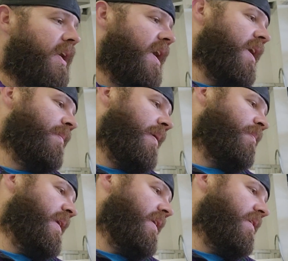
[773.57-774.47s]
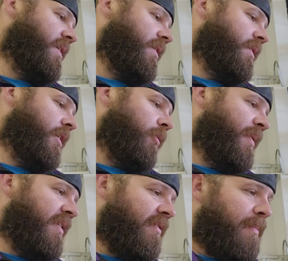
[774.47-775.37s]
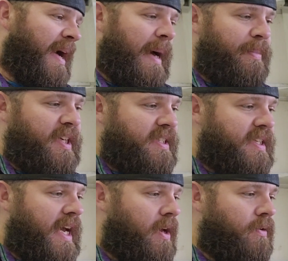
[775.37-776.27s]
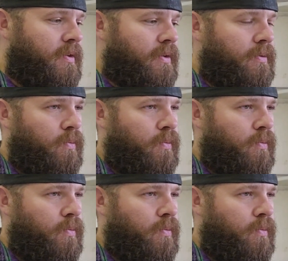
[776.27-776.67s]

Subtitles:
I'm getting a little bit of a popping sound